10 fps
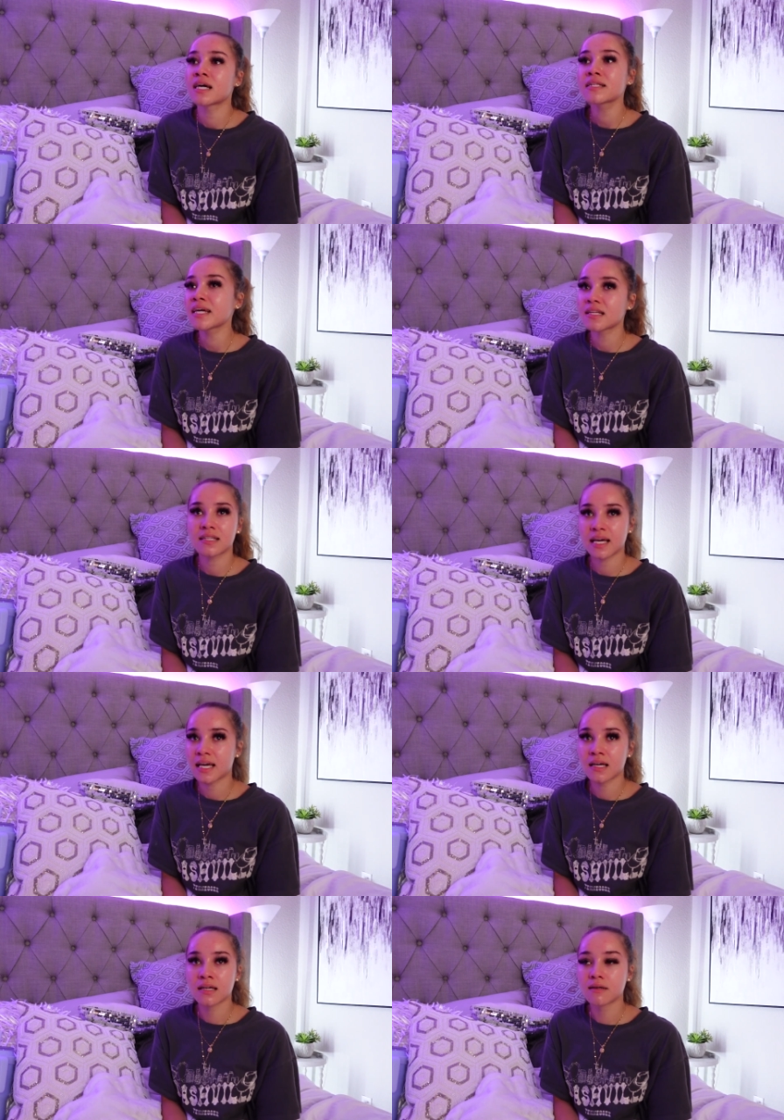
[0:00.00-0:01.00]
at the end of the
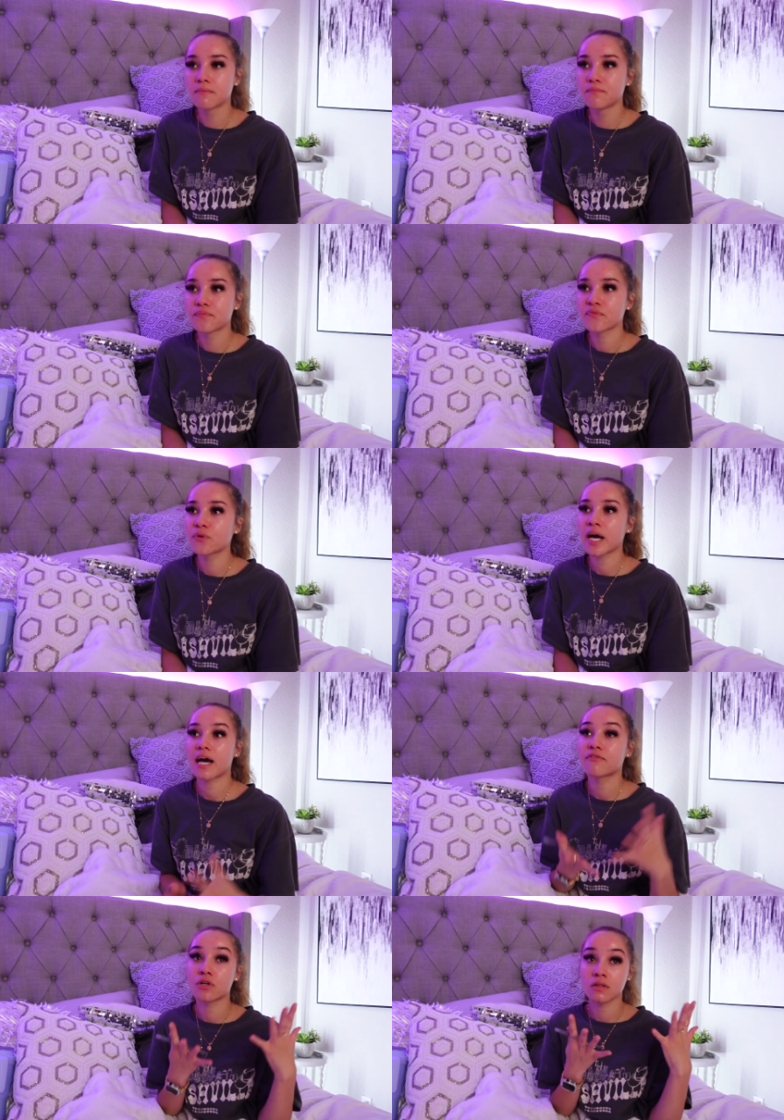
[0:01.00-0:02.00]
day, you
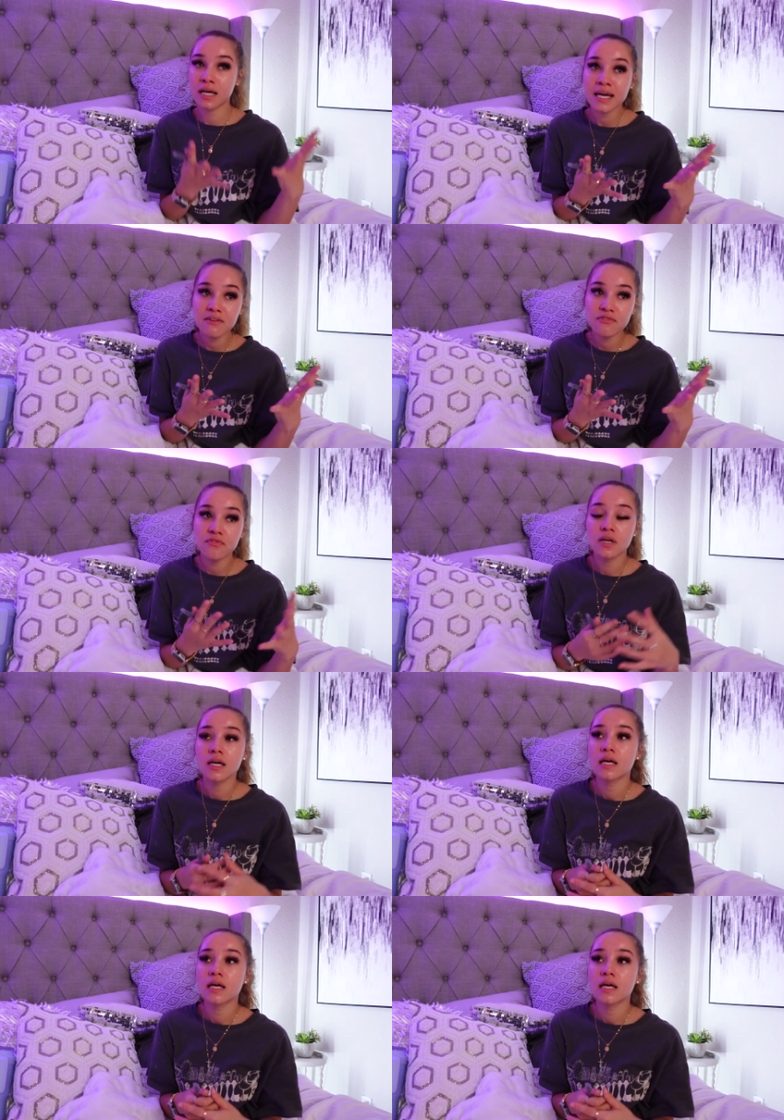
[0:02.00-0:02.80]
have your life.